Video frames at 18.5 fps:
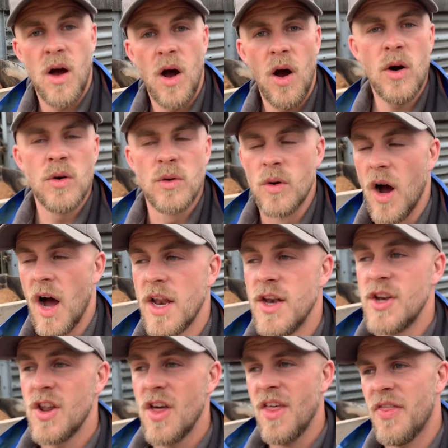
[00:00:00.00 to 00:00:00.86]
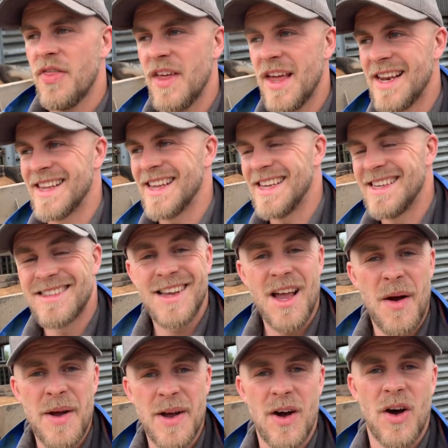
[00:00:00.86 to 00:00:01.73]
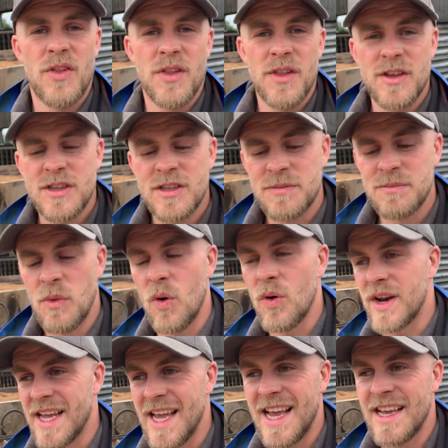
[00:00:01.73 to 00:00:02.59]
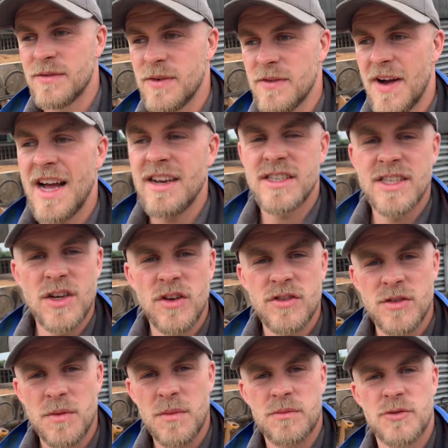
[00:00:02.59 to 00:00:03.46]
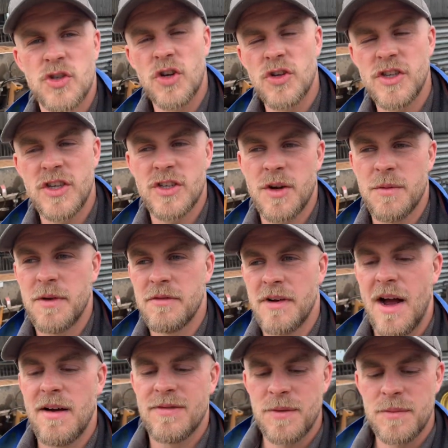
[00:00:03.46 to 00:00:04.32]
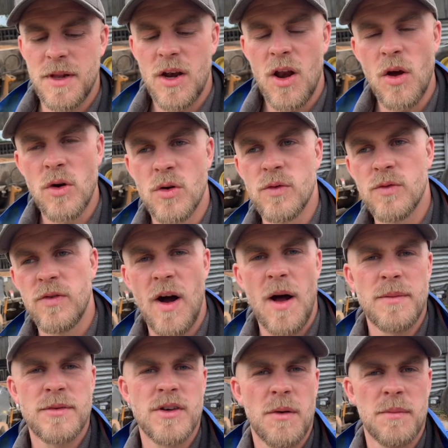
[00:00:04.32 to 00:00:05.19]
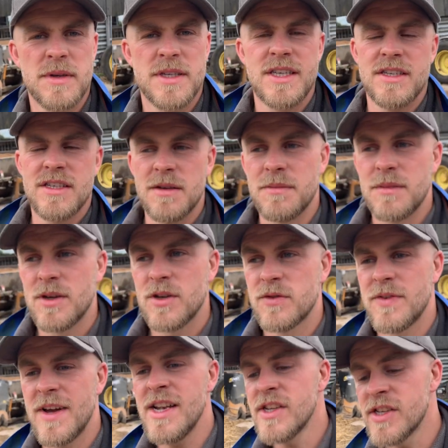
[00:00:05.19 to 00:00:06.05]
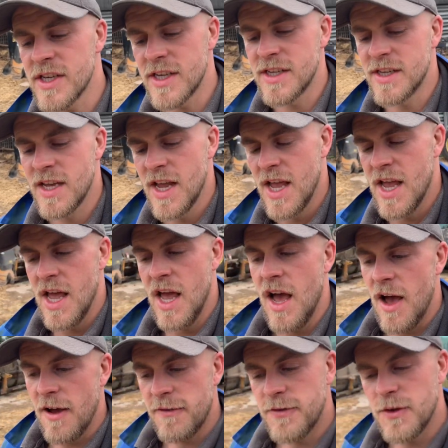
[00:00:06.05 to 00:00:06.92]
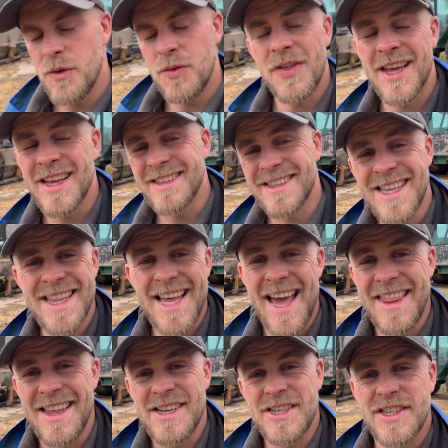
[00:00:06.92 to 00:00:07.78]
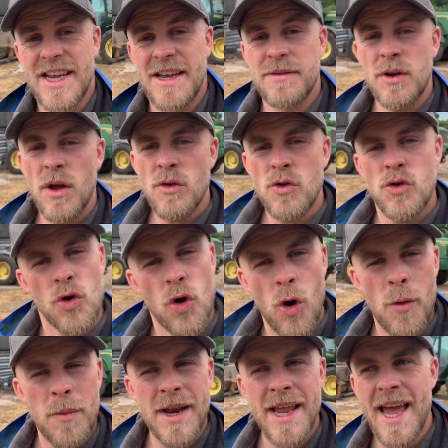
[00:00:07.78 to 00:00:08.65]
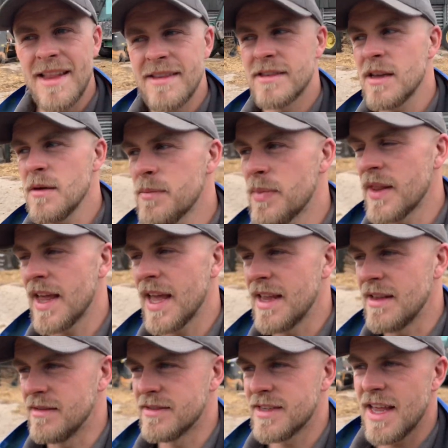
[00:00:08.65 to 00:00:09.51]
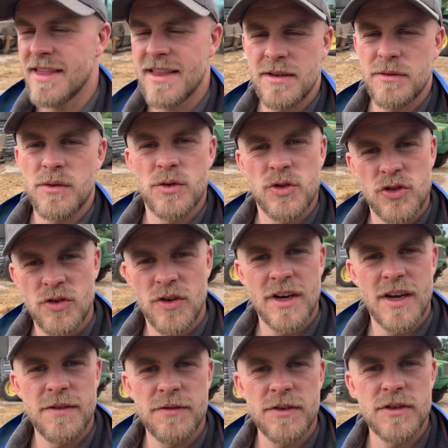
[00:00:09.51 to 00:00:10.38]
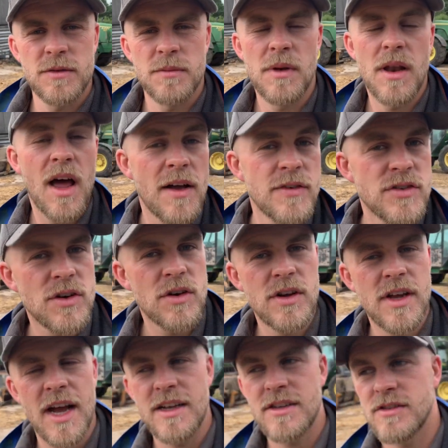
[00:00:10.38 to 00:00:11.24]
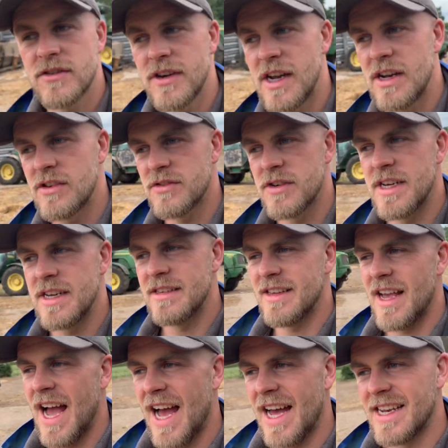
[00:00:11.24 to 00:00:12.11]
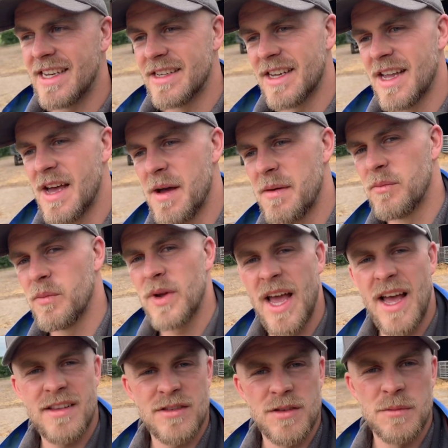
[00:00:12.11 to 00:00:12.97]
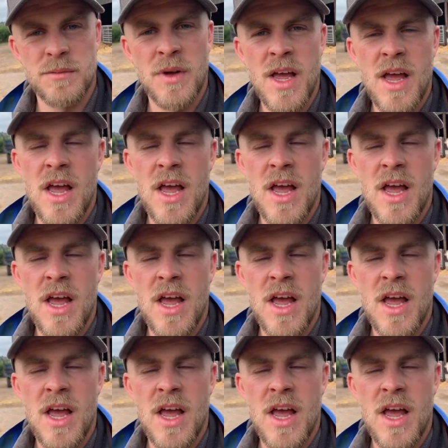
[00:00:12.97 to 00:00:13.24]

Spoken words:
Oh, another thing that is going on this morning is we've actually got some judges coming around from the local farms competition, because we've entered a few things in there this year. We don't normally enter, but they said that we were struggling for some livestock category entries, and we had some